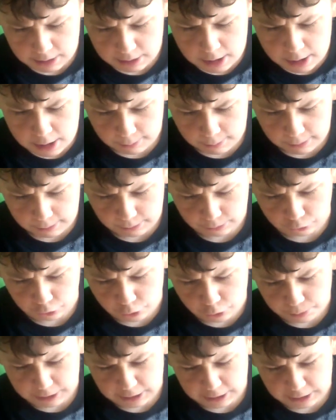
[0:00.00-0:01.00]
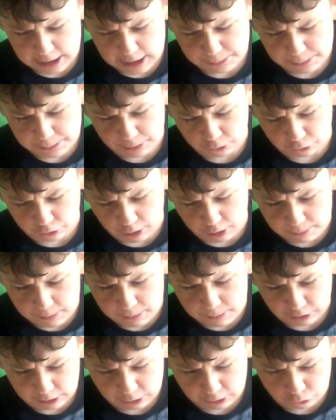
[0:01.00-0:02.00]
But with zookeepers going
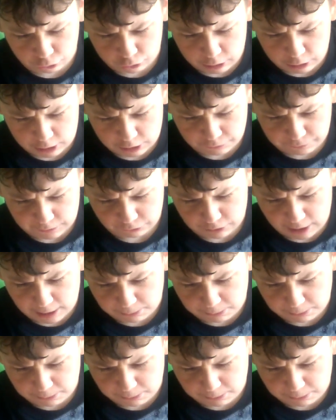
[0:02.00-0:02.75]
missing and strange things happening,